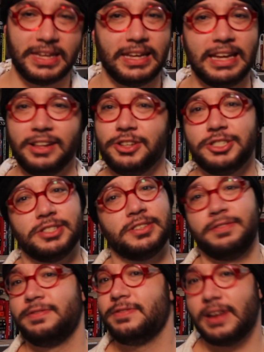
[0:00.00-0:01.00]
English is
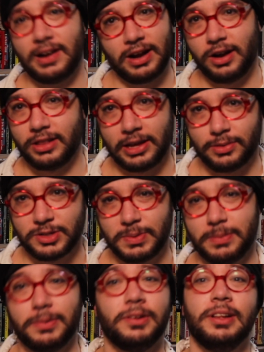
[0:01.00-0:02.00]
a very hard language,
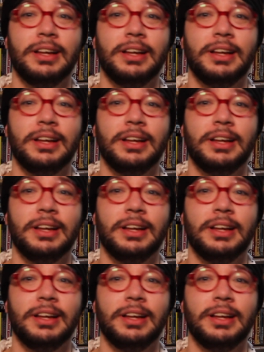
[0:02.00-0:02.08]
people.